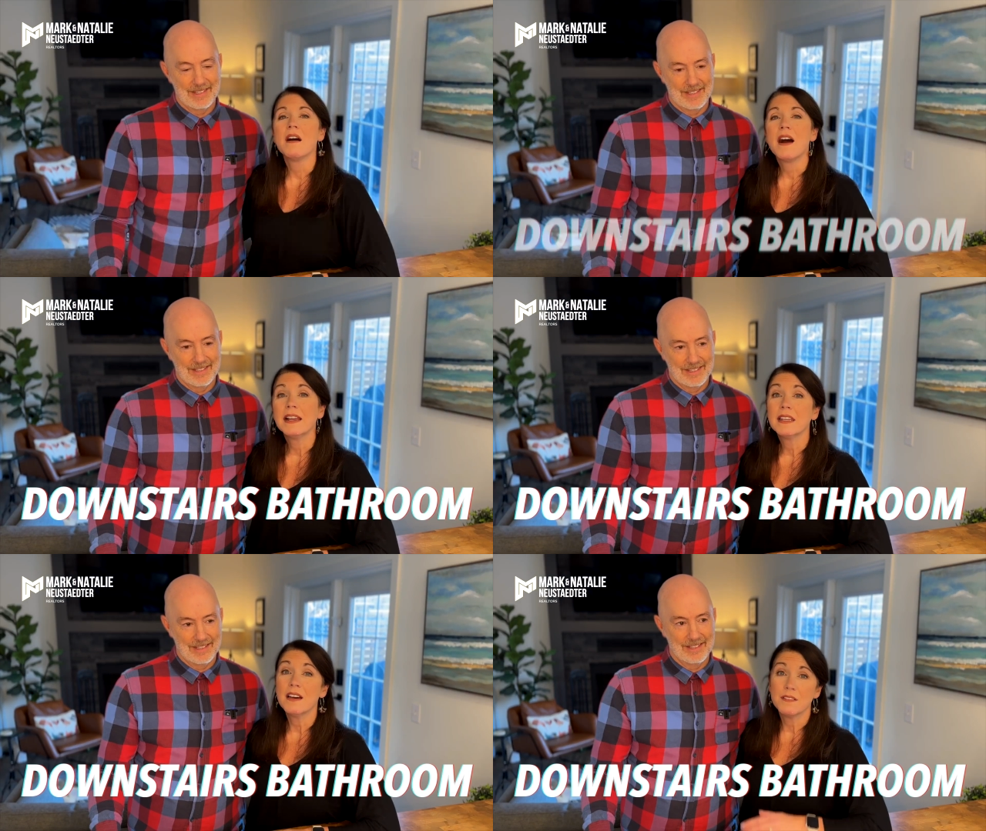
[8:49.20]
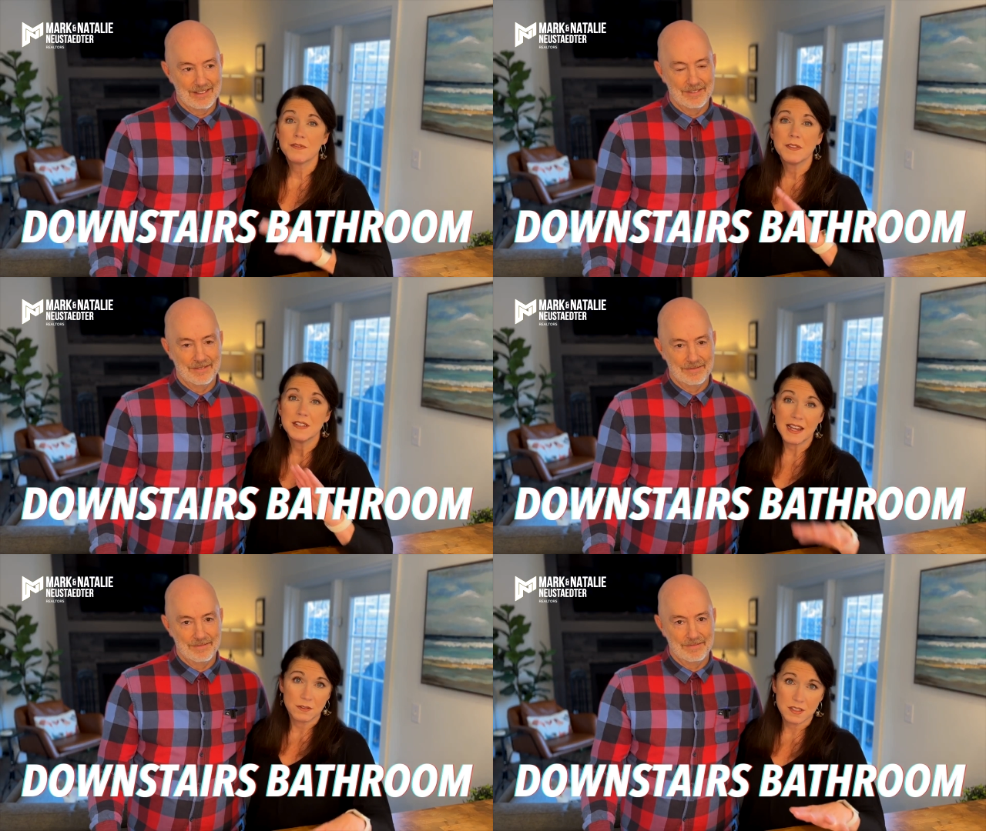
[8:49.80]
Speaker 1: I love the
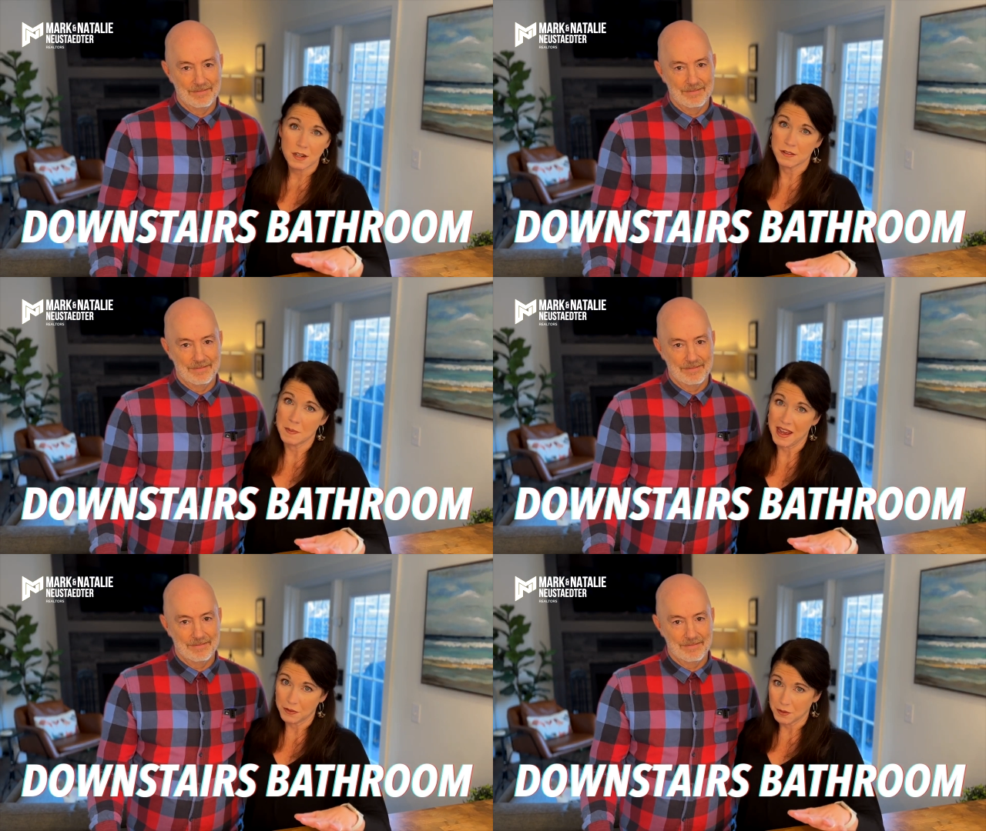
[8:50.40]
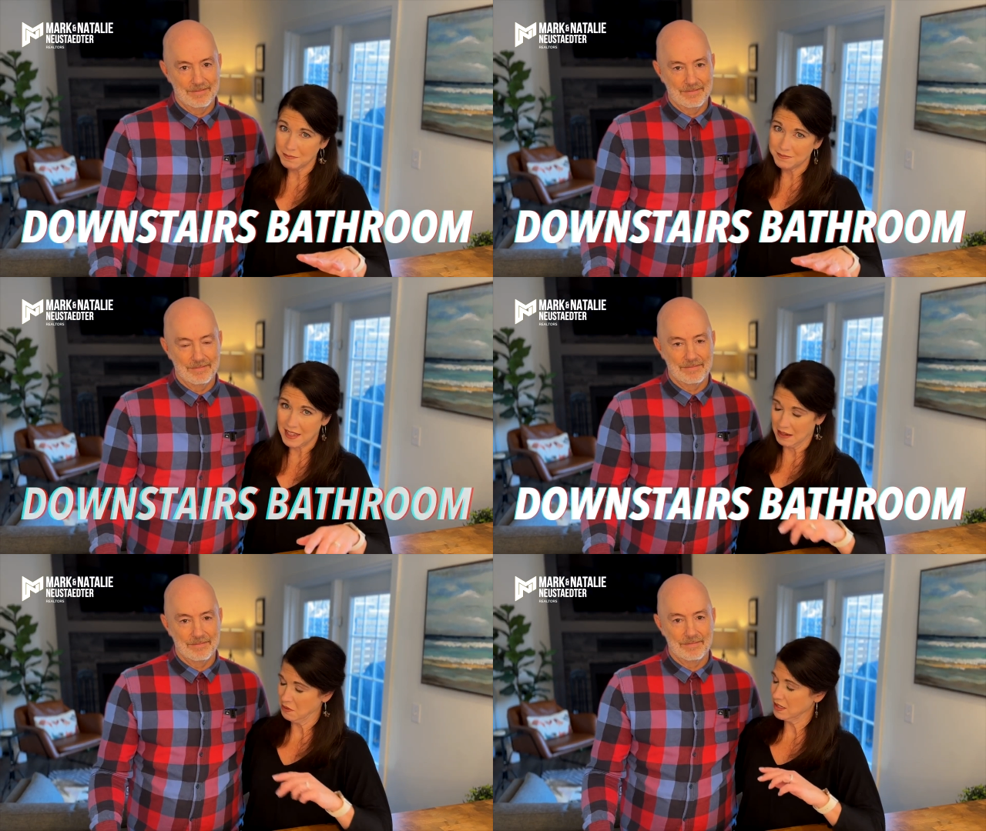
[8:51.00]
downstairs bathroom.
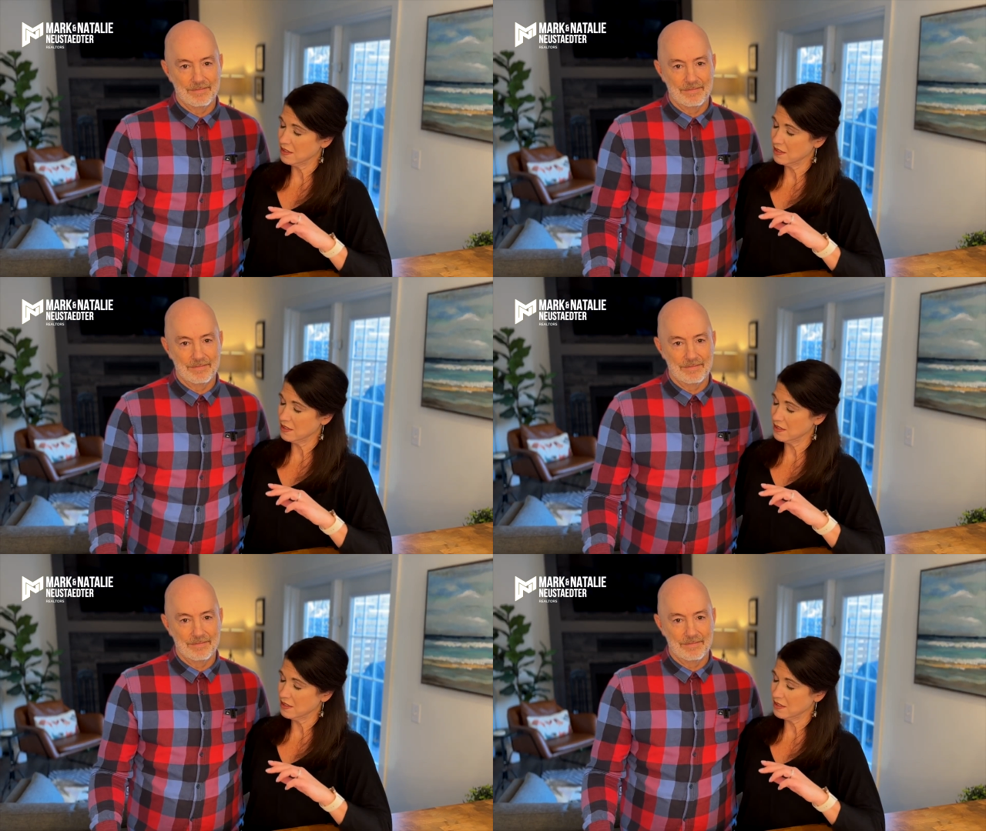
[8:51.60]
It was